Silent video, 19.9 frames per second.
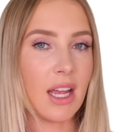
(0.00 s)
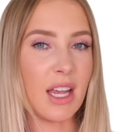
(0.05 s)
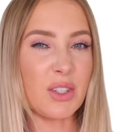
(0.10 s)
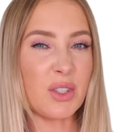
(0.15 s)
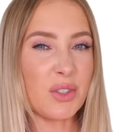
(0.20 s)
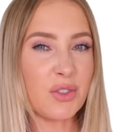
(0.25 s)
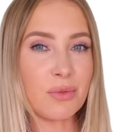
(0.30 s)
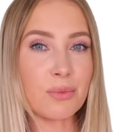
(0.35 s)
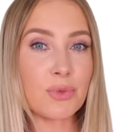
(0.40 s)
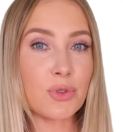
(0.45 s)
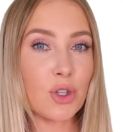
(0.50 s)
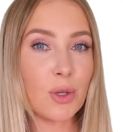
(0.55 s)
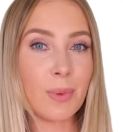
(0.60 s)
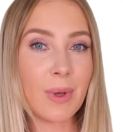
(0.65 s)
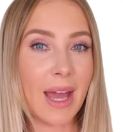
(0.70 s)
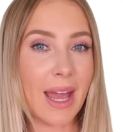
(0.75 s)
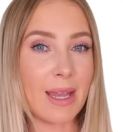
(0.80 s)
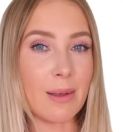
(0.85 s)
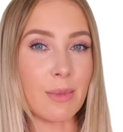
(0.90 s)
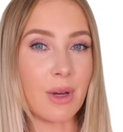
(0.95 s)
It's just from Super
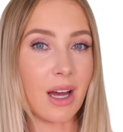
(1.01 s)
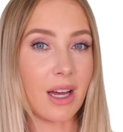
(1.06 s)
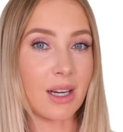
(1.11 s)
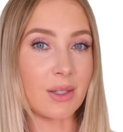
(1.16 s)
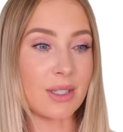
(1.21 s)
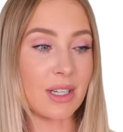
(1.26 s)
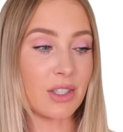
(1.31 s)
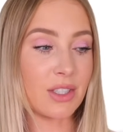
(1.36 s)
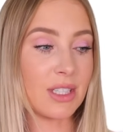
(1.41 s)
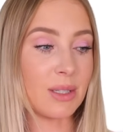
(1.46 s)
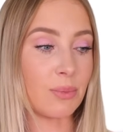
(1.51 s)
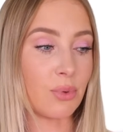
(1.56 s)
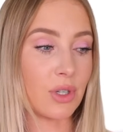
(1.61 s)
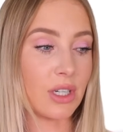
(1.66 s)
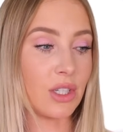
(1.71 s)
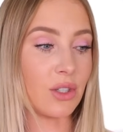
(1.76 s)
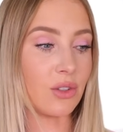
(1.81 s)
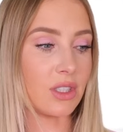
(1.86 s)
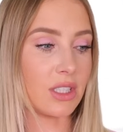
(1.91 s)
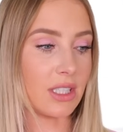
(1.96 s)
Amart. It's actually a
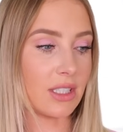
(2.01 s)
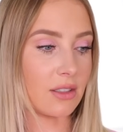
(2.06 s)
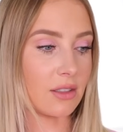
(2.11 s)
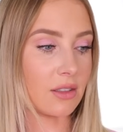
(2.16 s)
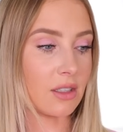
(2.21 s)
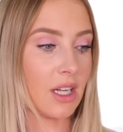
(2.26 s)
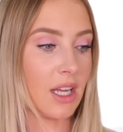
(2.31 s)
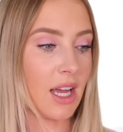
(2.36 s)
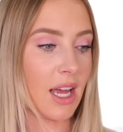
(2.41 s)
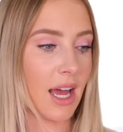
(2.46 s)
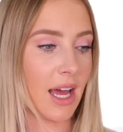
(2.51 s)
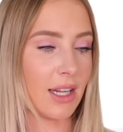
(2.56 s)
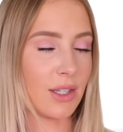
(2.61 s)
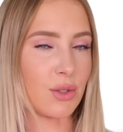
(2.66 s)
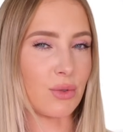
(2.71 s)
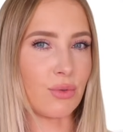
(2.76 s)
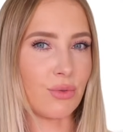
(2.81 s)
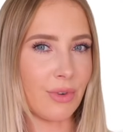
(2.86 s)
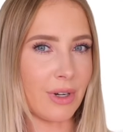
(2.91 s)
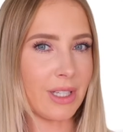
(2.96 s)
pretty good deal. And
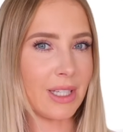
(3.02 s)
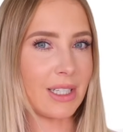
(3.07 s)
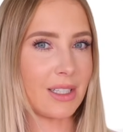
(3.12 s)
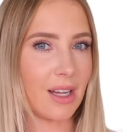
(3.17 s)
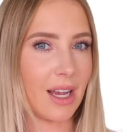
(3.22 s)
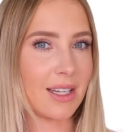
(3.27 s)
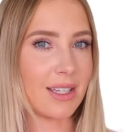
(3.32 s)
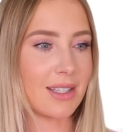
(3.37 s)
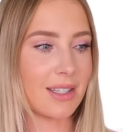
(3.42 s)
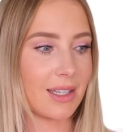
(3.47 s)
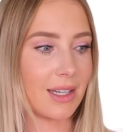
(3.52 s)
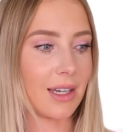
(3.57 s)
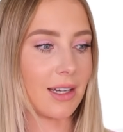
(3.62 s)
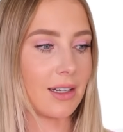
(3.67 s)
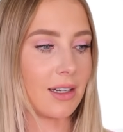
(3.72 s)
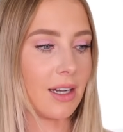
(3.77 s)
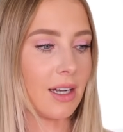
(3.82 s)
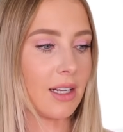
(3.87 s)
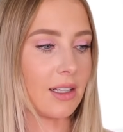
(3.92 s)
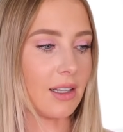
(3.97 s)
it's a really nice
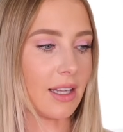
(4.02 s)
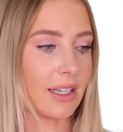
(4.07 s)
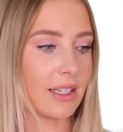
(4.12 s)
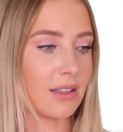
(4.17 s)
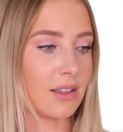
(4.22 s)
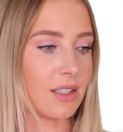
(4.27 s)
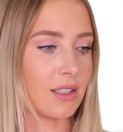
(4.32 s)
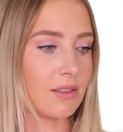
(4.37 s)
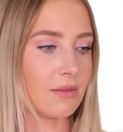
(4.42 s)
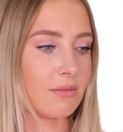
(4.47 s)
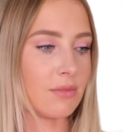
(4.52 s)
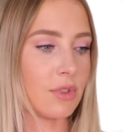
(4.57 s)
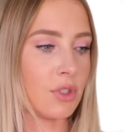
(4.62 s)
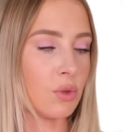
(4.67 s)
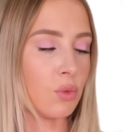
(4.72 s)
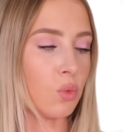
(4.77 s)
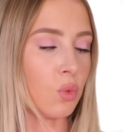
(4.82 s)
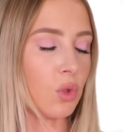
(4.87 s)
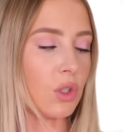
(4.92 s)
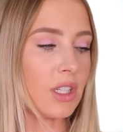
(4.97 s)
set. Like
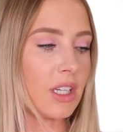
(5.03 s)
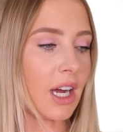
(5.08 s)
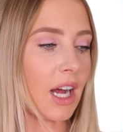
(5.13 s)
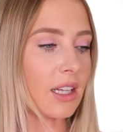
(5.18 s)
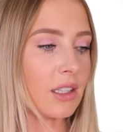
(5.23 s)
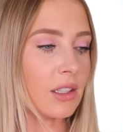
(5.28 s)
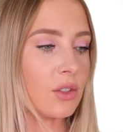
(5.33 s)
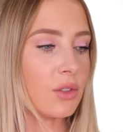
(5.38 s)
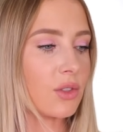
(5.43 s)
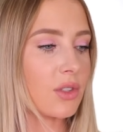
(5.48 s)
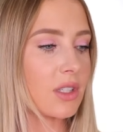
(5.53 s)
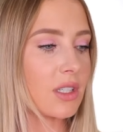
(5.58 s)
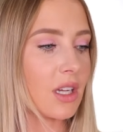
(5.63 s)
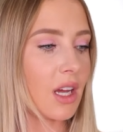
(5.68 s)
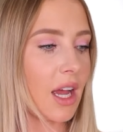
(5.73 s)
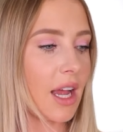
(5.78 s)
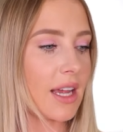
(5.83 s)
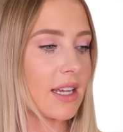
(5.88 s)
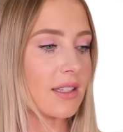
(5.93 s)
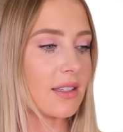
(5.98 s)
the wood color looks
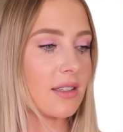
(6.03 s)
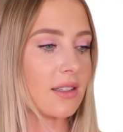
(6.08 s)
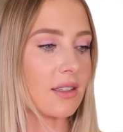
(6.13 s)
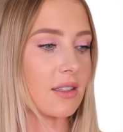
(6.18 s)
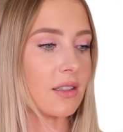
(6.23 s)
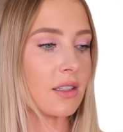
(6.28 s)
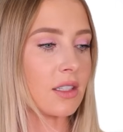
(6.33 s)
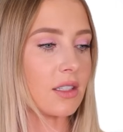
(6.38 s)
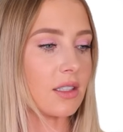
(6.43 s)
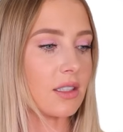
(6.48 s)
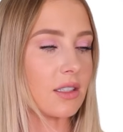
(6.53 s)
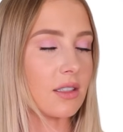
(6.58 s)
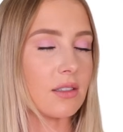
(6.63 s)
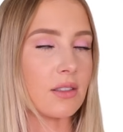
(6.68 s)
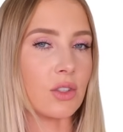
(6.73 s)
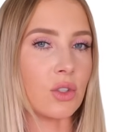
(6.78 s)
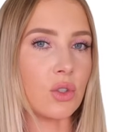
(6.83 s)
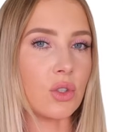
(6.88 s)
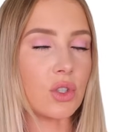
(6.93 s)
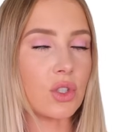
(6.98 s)
nice,
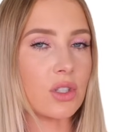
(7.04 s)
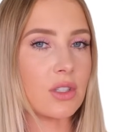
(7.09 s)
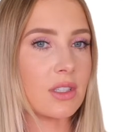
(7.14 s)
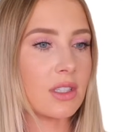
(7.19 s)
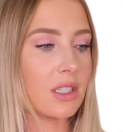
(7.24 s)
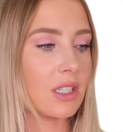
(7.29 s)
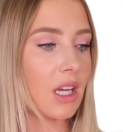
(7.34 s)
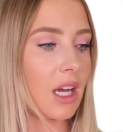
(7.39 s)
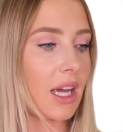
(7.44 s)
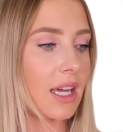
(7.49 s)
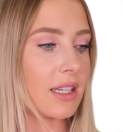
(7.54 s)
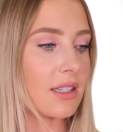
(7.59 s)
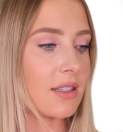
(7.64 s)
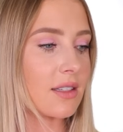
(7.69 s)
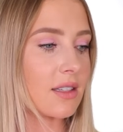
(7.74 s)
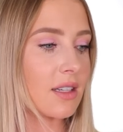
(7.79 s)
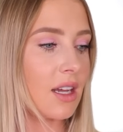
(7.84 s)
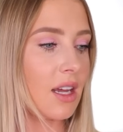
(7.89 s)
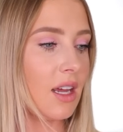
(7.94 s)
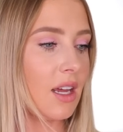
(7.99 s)
the cushions are
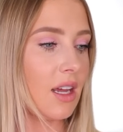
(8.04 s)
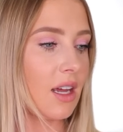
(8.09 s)
nice.